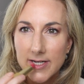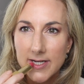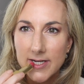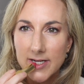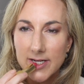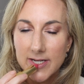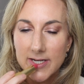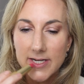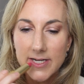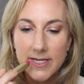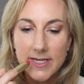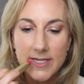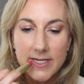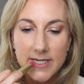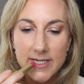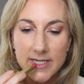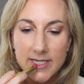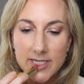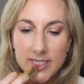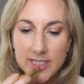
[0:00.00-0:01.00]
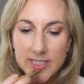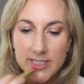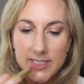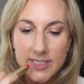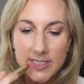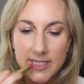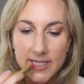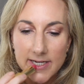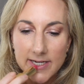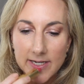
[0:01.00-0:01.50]
and I'm gonna
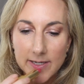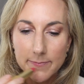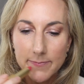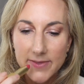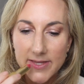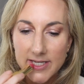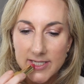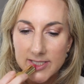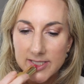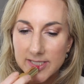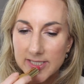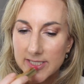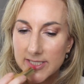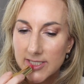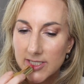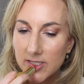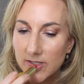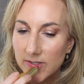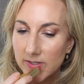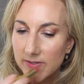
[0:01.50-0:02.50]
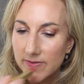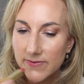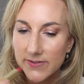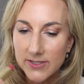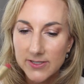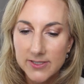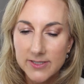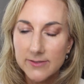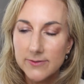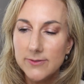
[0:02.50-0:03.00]
just dab this on
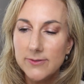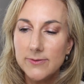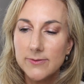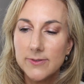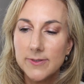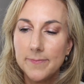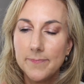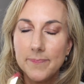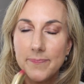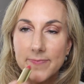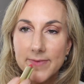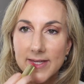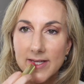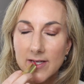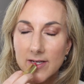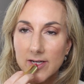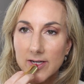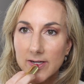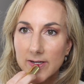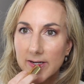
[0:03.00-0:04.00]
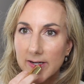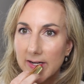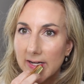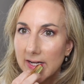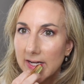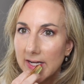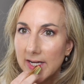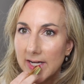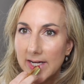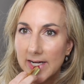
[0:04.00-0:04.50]
first. Ooh,
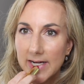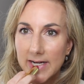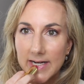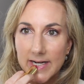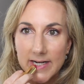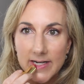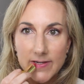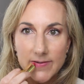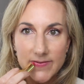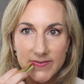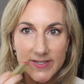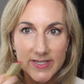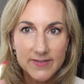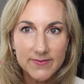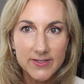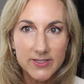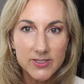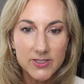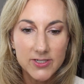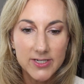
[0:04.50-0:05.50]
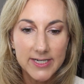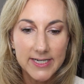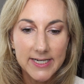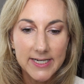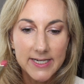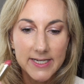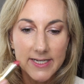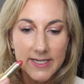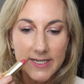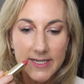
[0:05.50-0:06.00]
okay. I've never
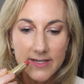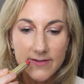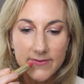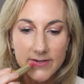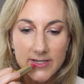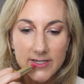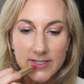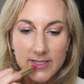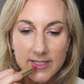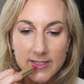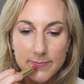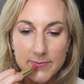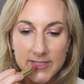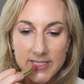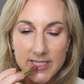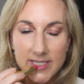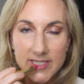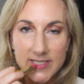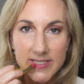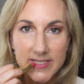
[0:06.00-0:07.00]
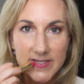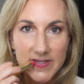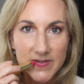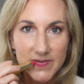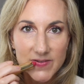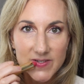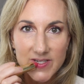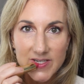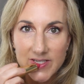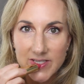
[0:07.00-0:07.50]
tried any of her lipsticks and
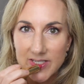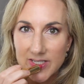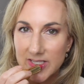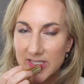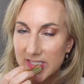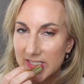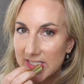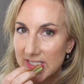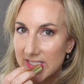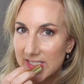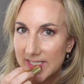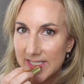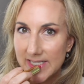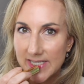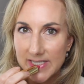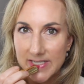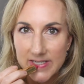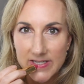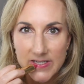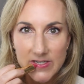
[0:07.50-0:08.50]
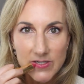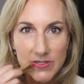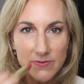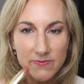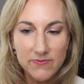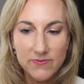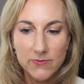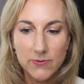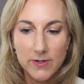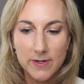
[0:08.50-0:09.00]
evidently this is a
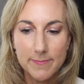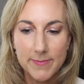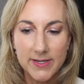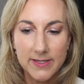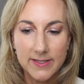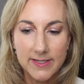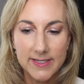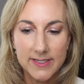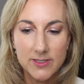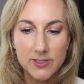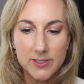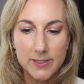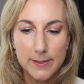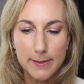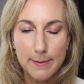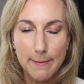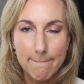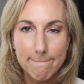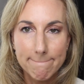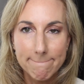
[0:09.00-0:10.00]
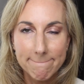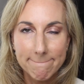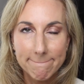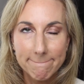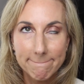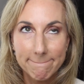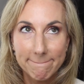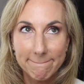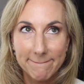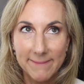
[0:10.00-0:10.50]
new formulation.
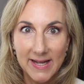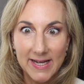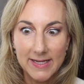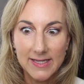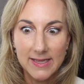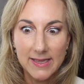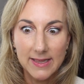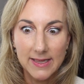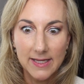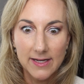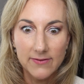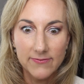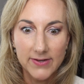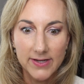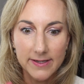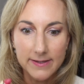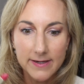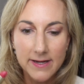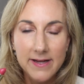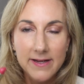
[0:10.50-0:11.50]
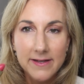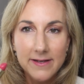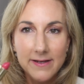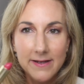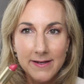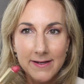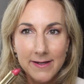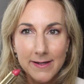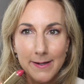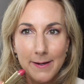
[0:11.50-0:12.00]
I love it.
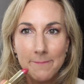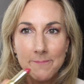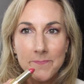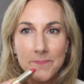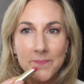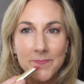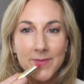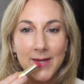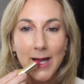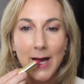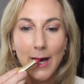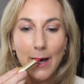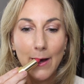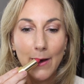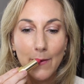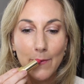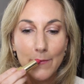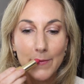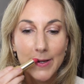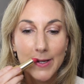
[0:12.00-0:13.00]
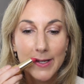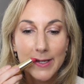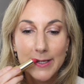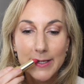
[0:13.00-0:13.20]
oh,